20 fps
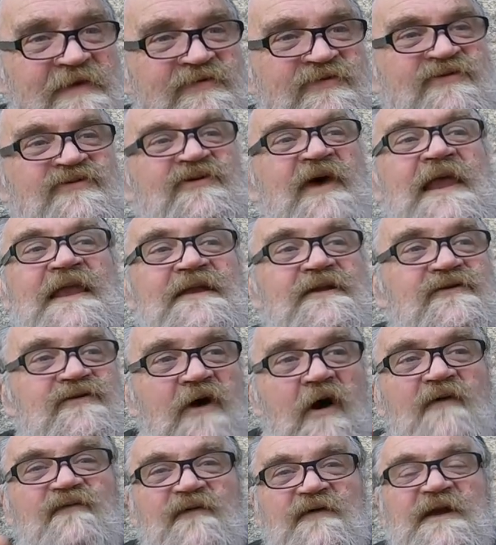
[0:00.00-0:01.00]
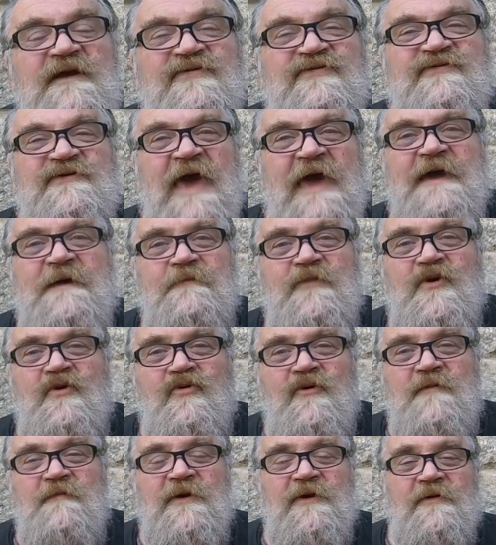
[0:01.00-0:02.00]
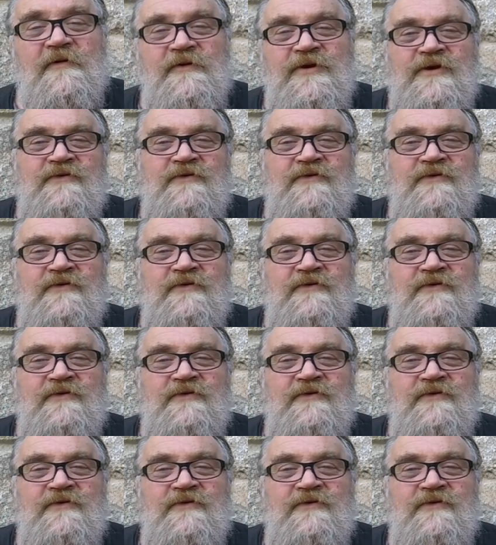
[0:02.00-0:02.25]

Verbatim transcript: scent of an escaped criminal.